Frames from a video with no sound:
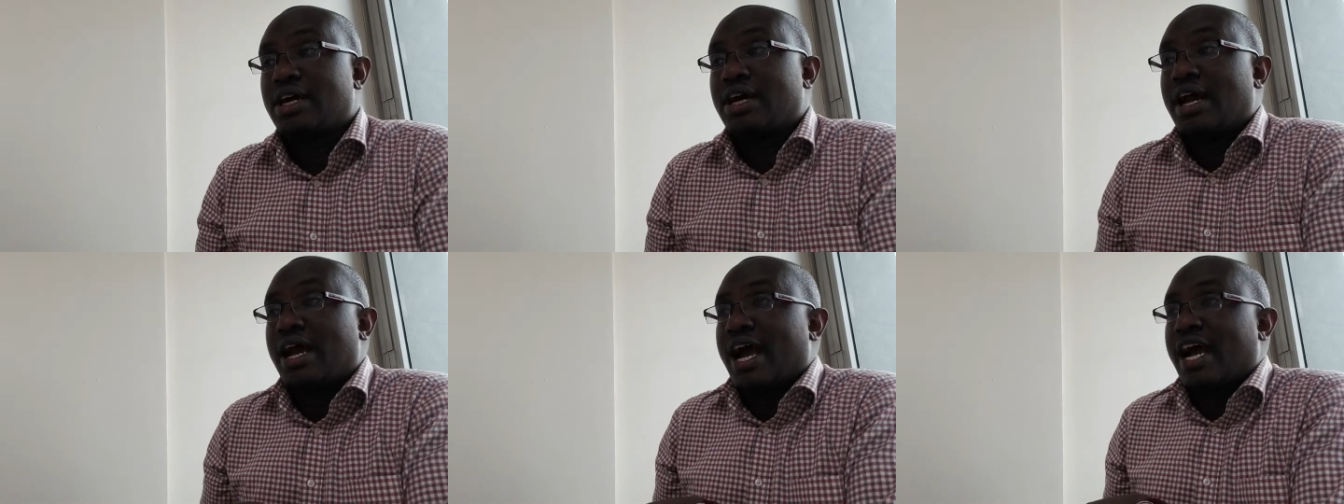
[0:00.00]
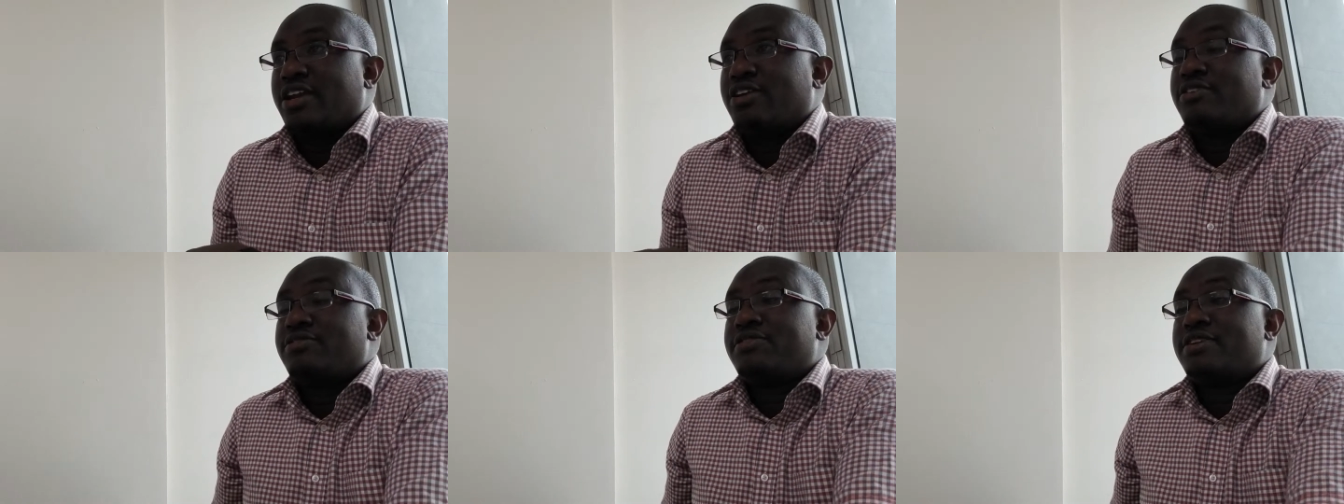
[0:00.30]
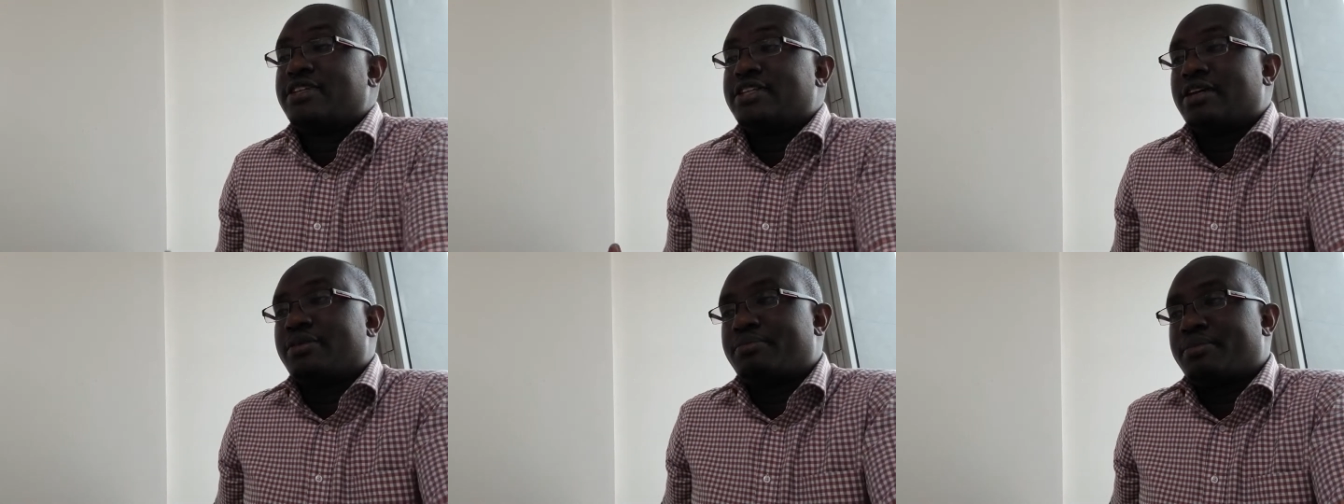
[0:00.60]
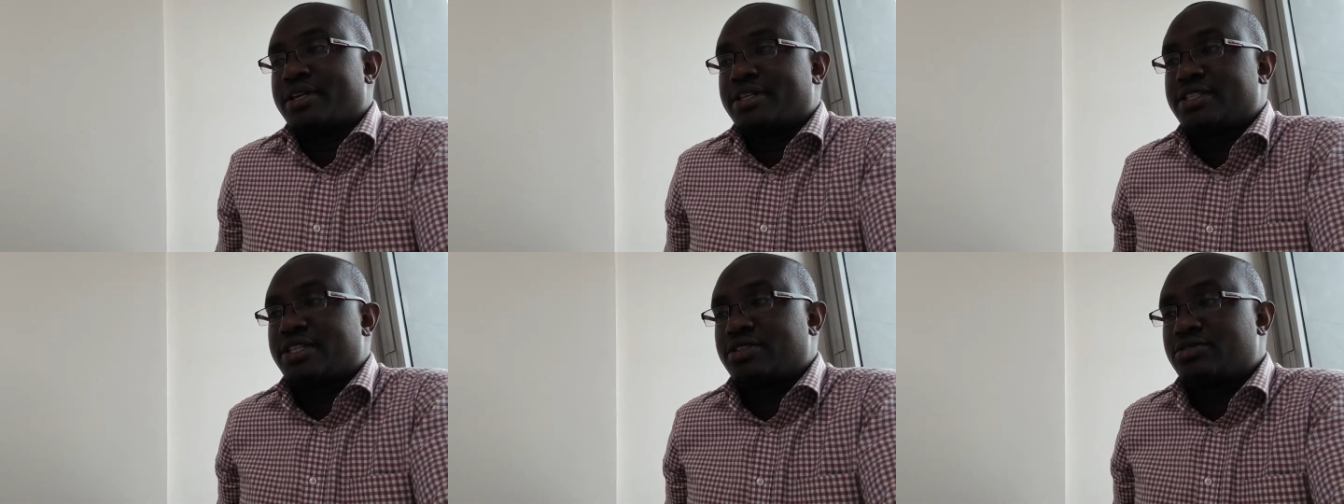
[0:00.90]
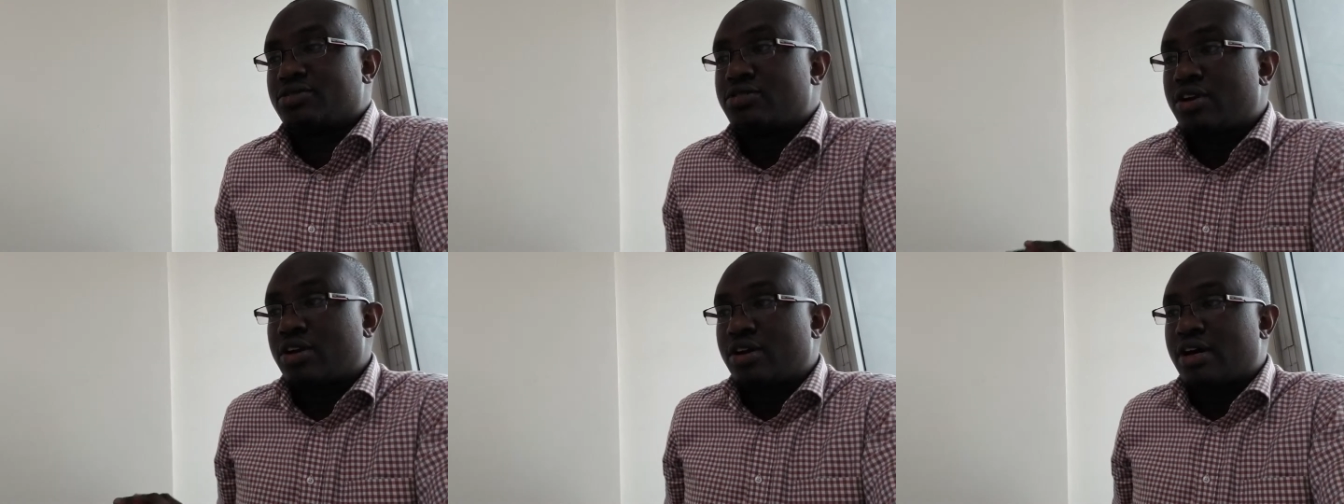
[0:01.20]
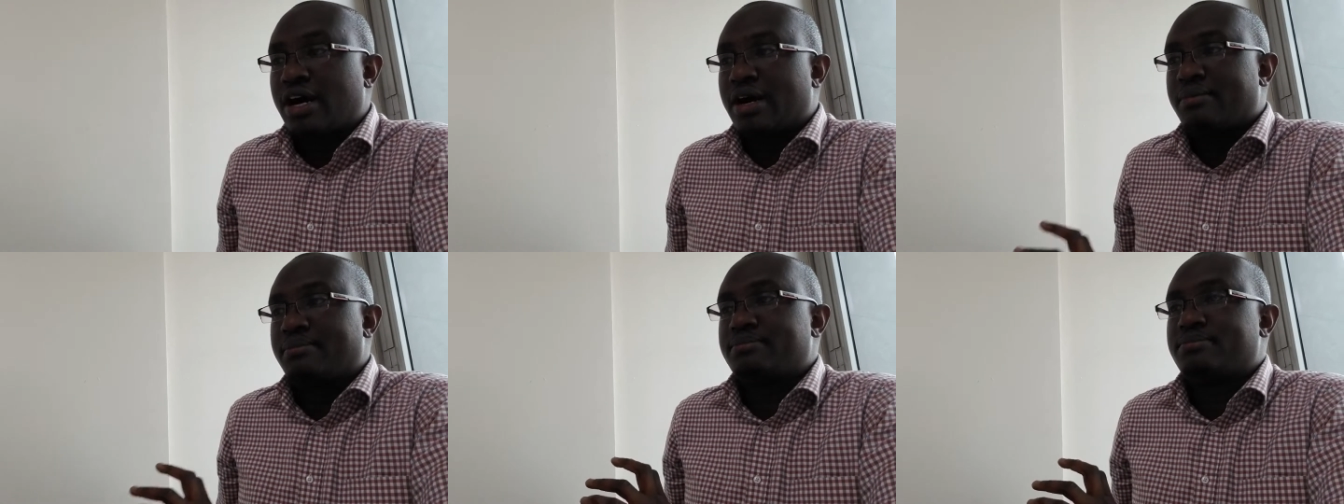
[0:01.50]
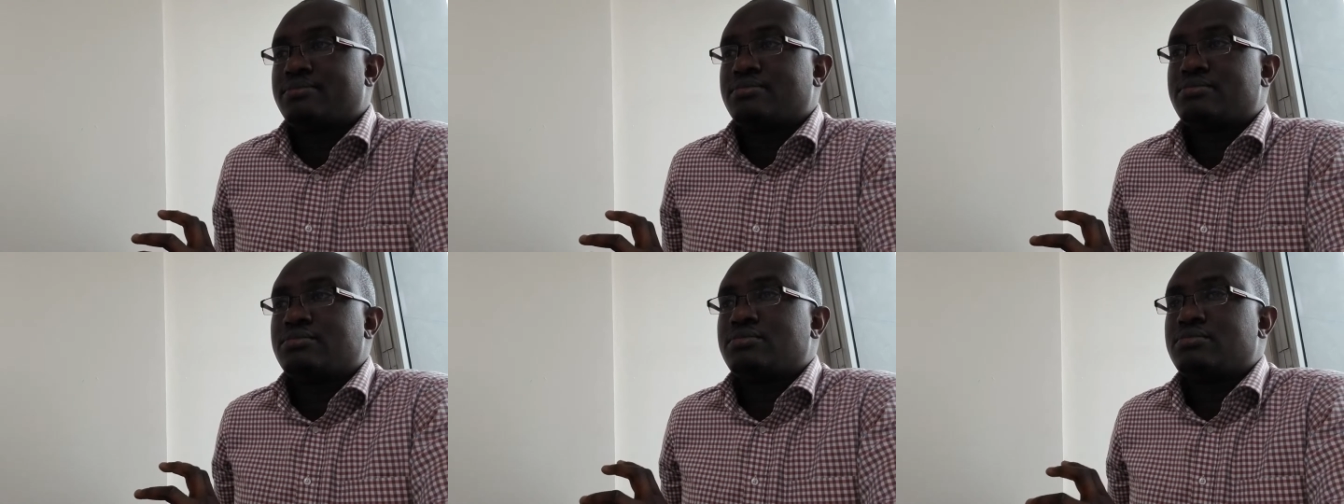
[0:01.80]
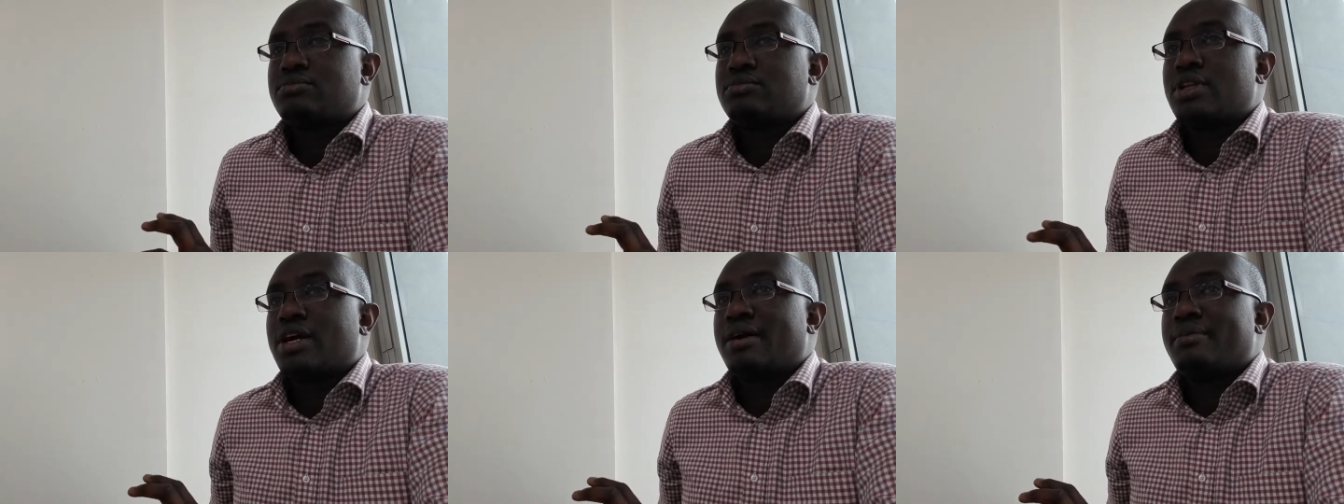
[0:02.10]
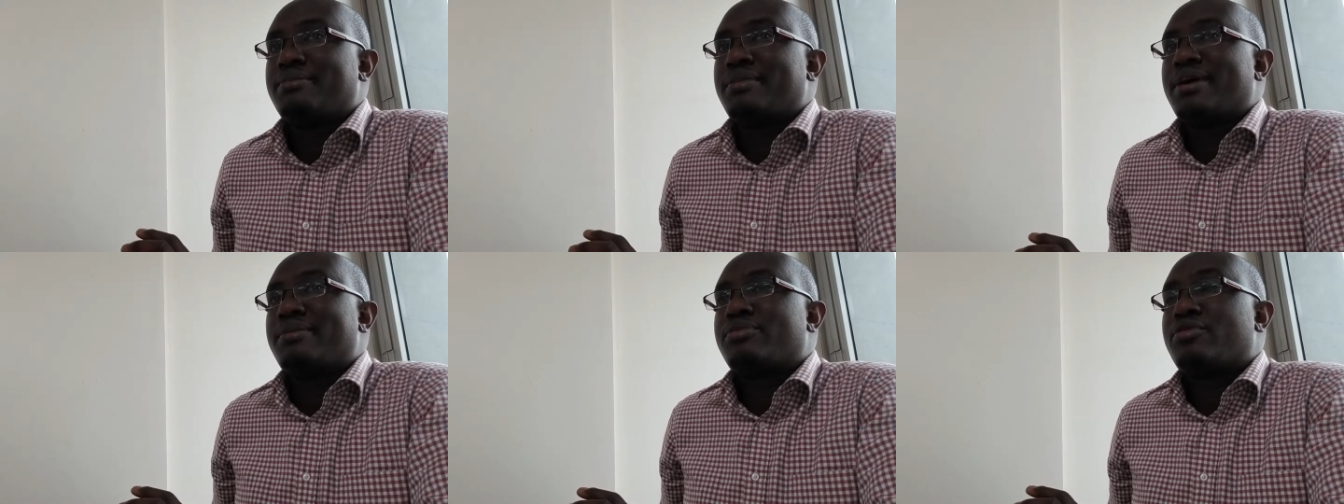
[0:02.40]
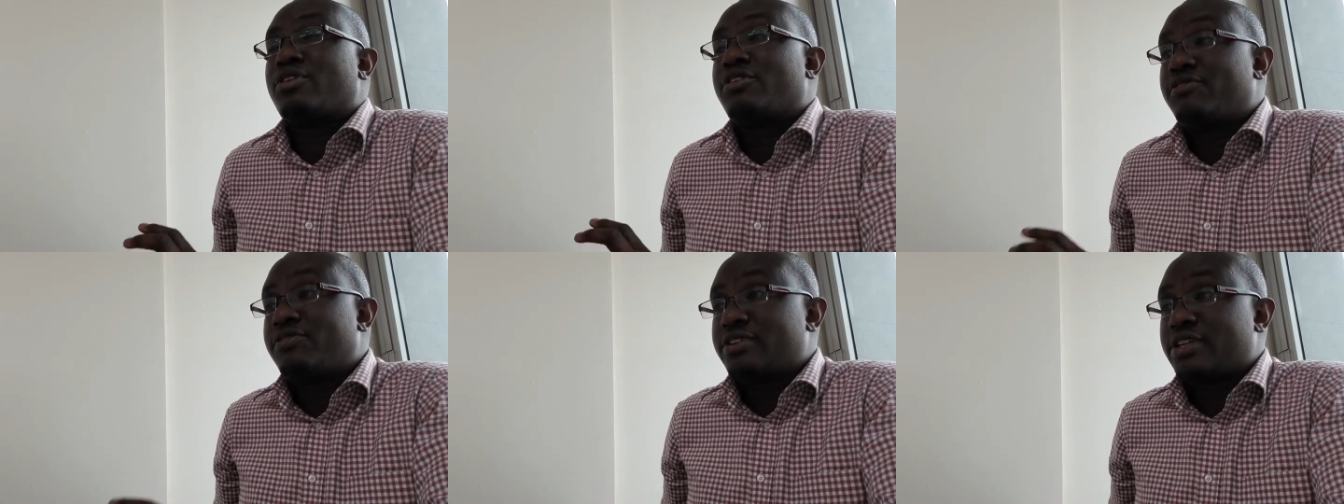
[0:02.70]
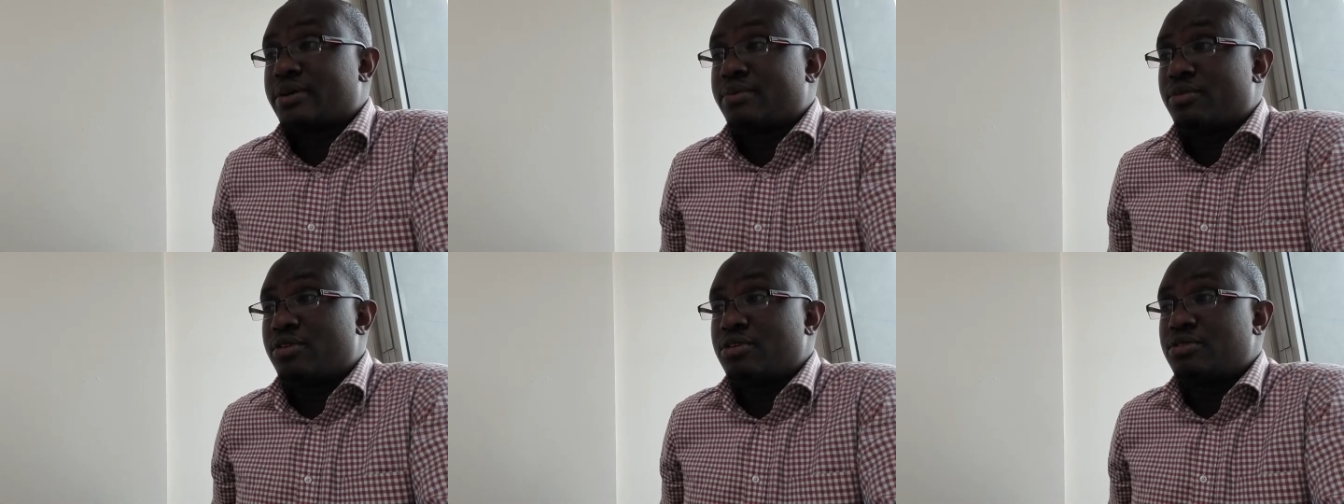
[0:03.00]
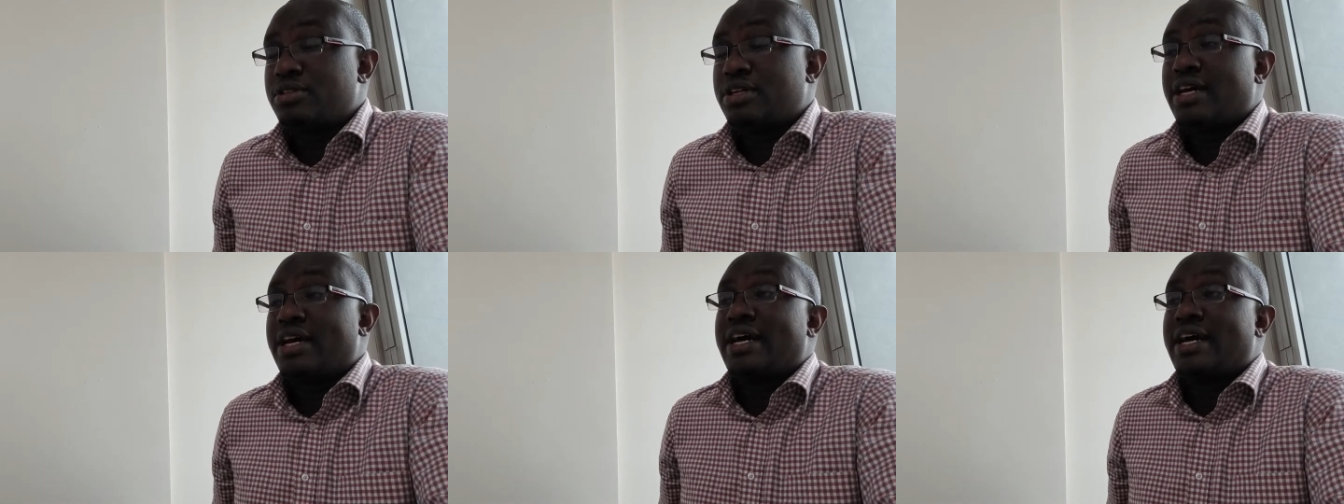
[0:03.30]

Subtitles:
I don't feel the pressure. So now I'm comfortable